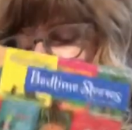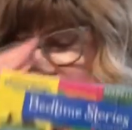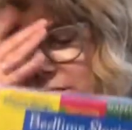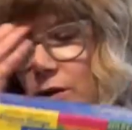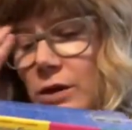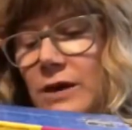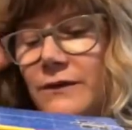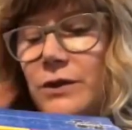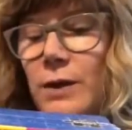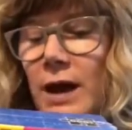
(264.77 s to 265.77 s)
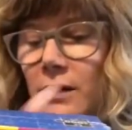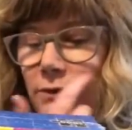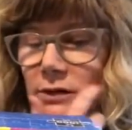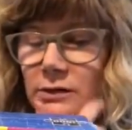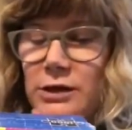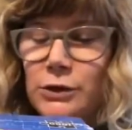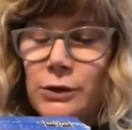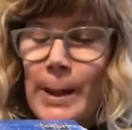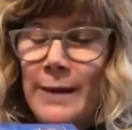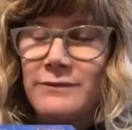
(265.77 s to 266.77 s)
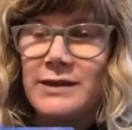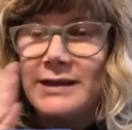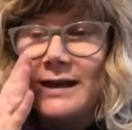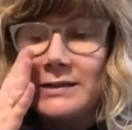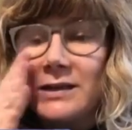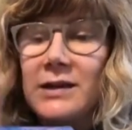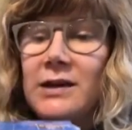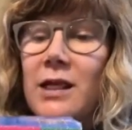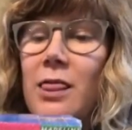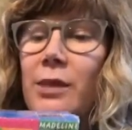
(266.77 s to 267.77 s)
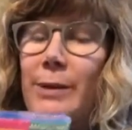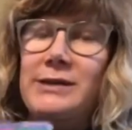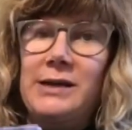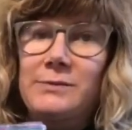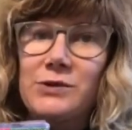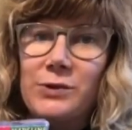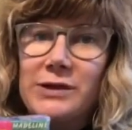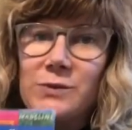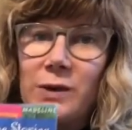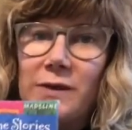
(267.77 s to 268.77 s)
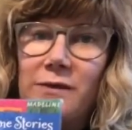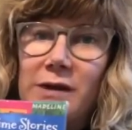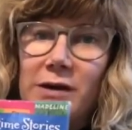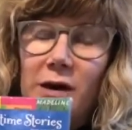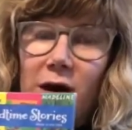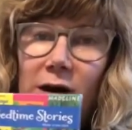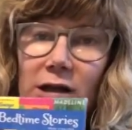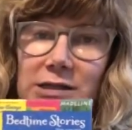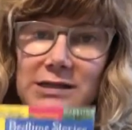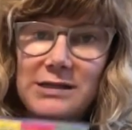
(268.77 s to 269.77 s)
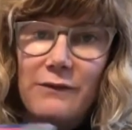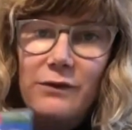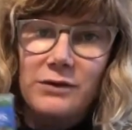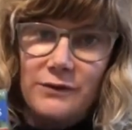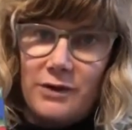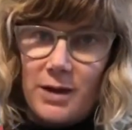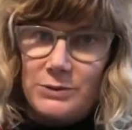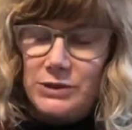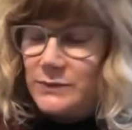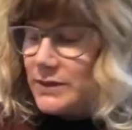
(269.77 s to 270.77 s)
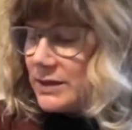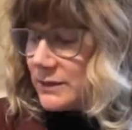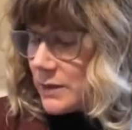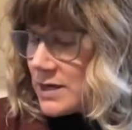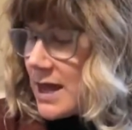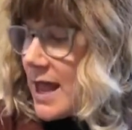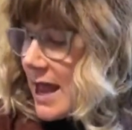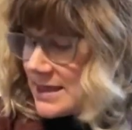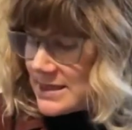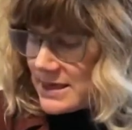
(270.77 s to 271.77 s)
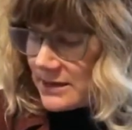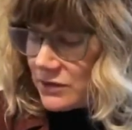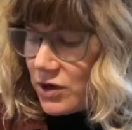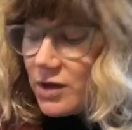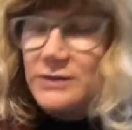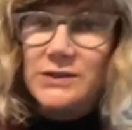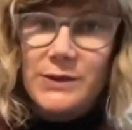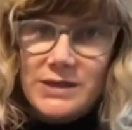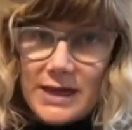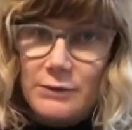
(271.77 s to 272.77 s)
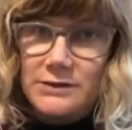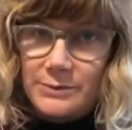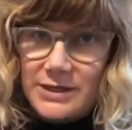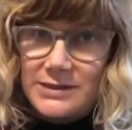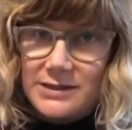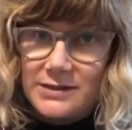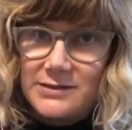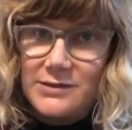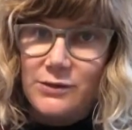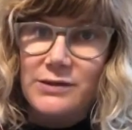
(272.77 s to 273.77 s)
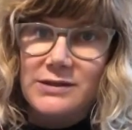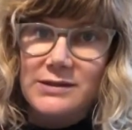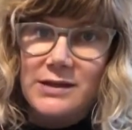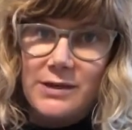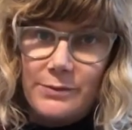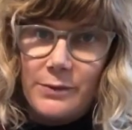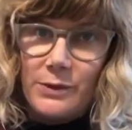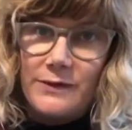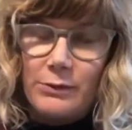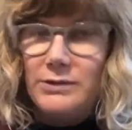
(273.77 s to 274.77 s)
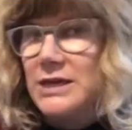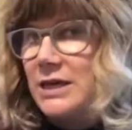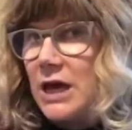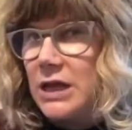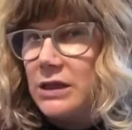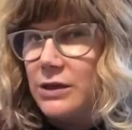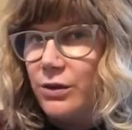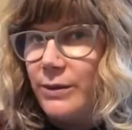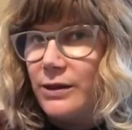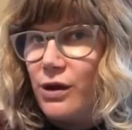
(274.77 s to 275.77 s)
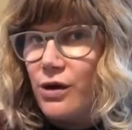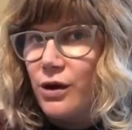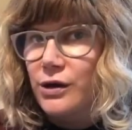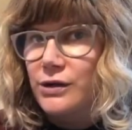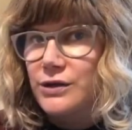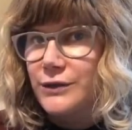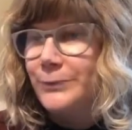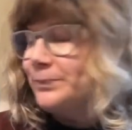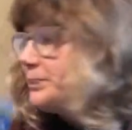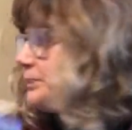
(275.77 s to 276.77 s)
so if you have you know you don't have to get the bedtime stories one. There are uh, several different options with this one. And these are also a thousand pieces. So this is gonna be one that will take a little bit longer to do.